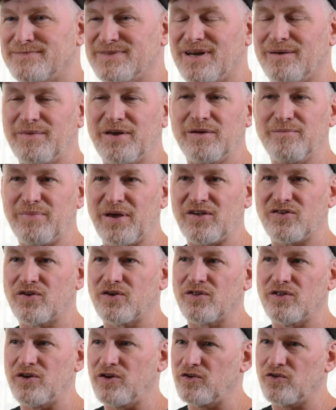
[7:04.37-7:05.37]
I mean,
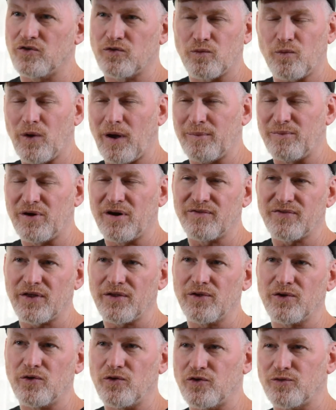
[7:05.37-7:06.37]
basically you just wipe off the
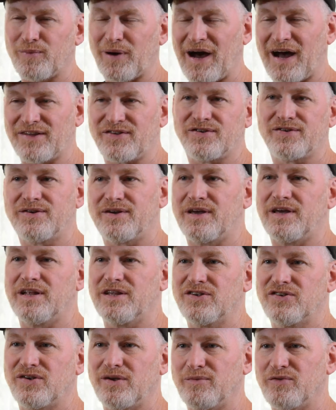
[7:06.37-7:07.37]
little spots and
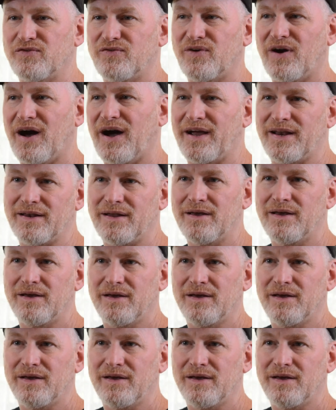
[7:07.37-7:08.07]
it seems fine.